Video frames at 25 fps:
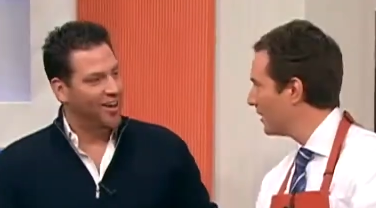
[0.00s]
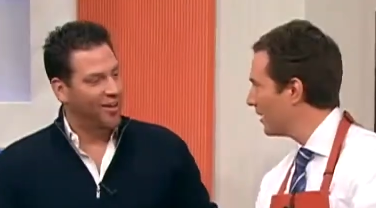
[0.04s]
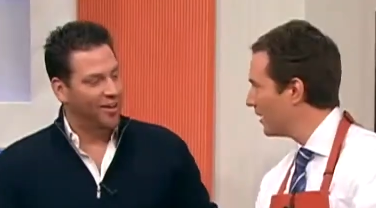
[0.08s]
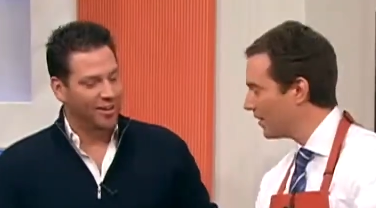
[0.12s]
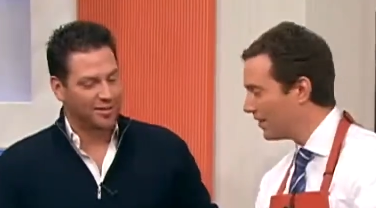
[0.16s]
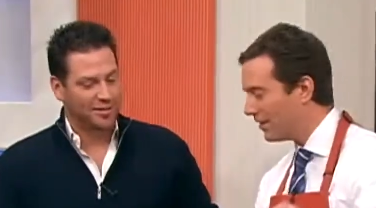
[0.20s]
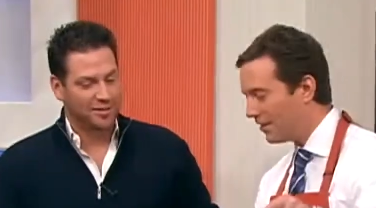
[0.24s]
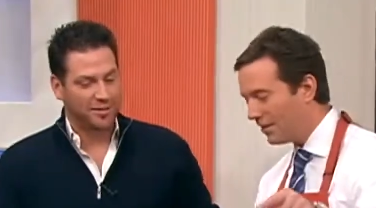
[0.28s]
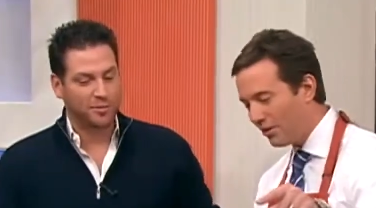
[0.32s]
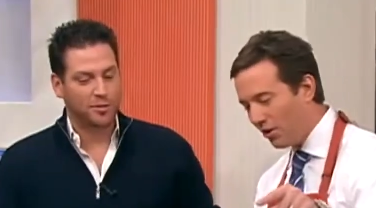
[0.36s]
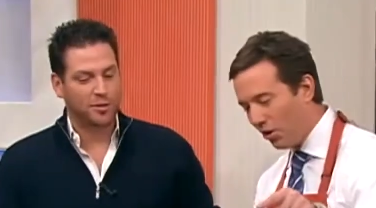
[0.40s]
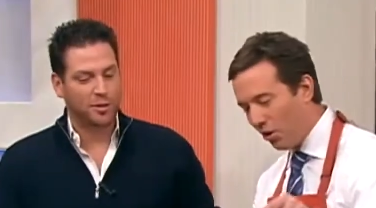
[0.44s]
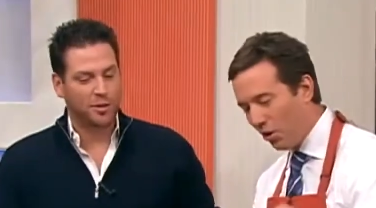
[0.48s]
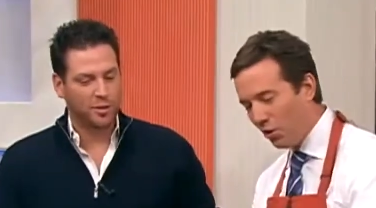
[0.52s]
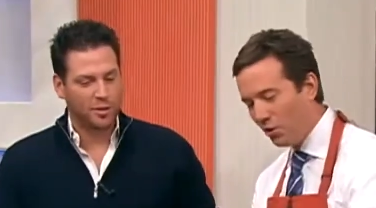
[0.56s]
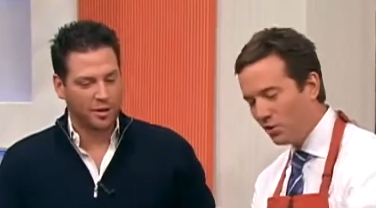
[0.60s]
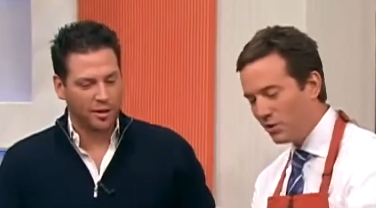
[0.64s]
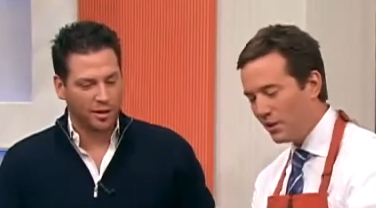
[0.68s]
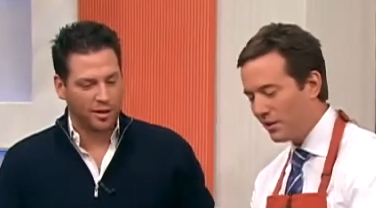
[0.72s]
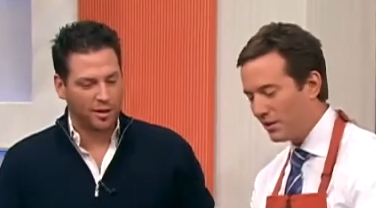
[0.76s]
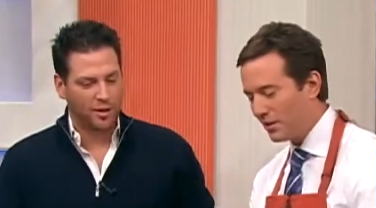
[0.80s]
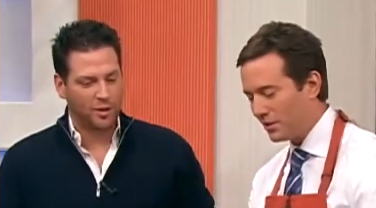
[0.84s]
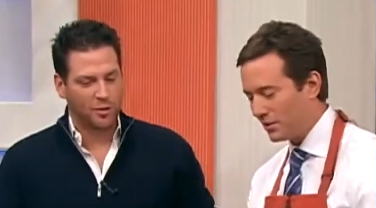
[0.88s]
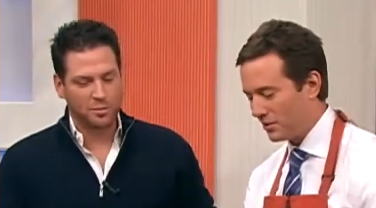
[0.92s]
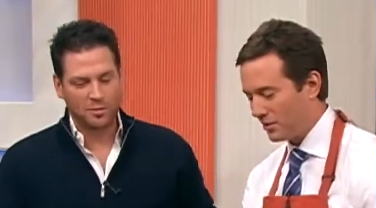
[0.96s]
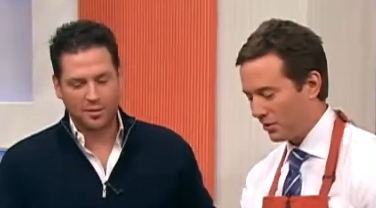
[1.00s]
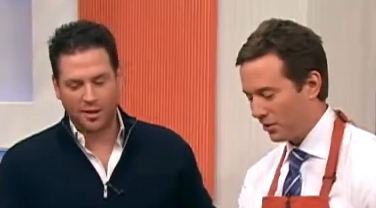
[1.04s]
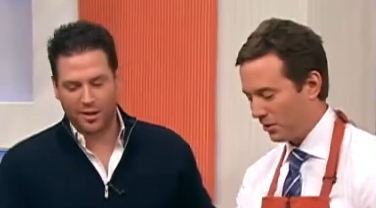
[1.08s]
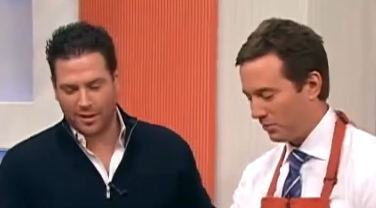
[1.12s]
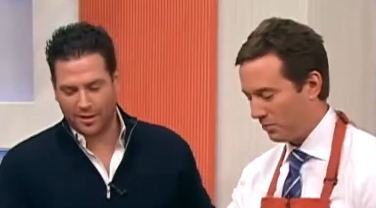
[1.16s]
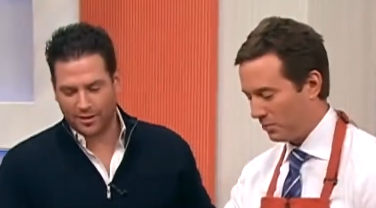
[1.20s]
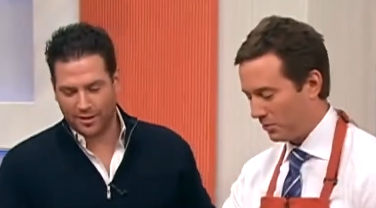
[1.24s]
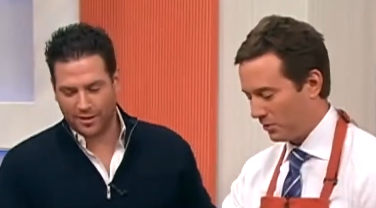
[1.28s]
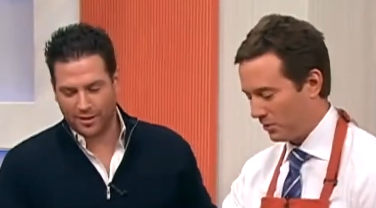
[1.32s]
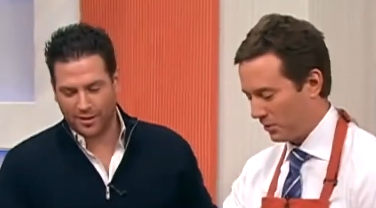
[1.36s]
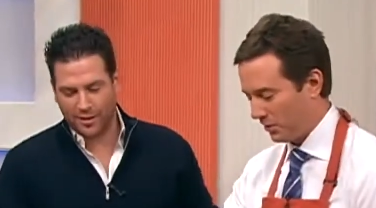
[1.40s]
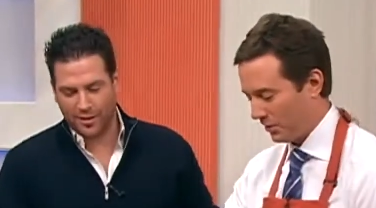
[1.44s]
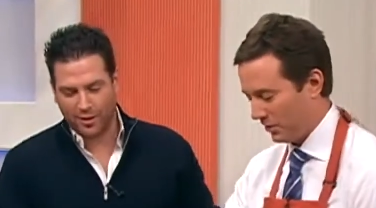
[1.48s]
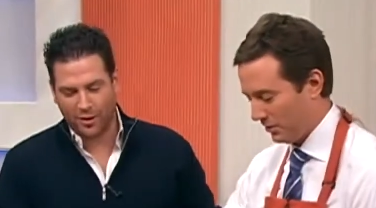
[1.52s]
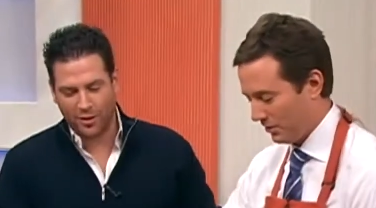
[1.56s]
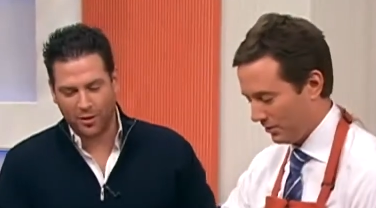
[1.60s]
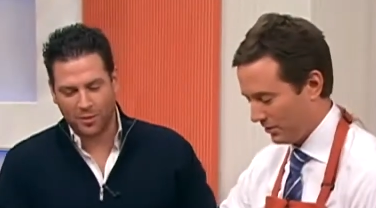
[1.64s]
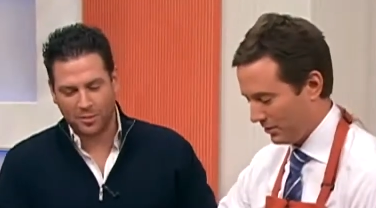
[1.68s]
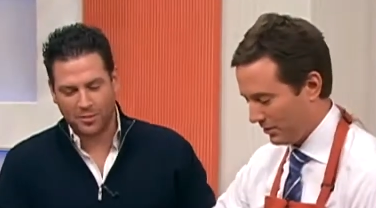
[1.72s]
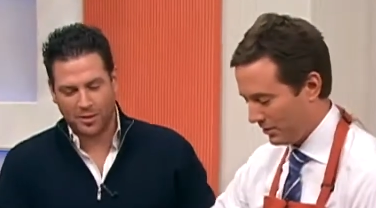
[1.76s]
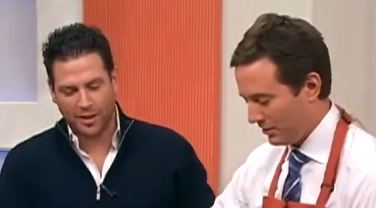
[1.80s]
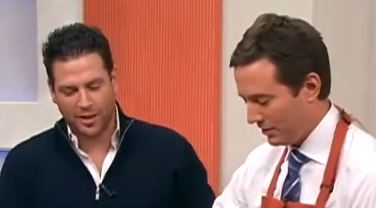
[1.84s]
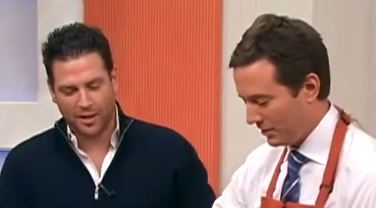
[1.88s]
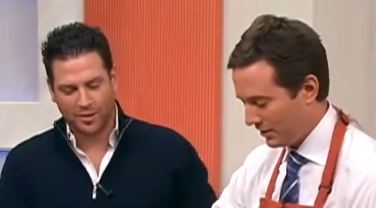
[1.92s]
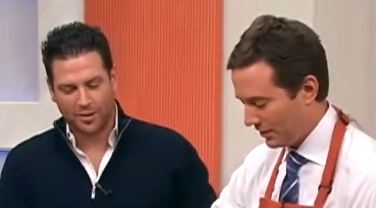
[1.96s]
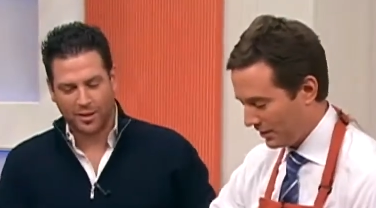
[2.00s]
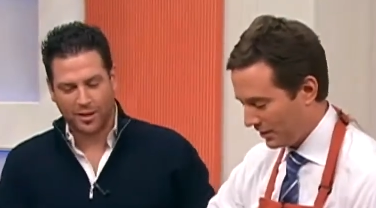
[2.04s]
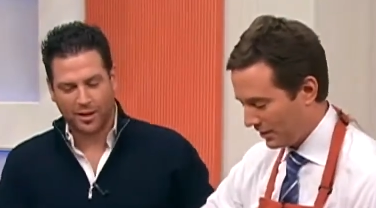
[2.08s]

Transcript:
Speaker 1: Awesome. So only the syrup will do. A little hometown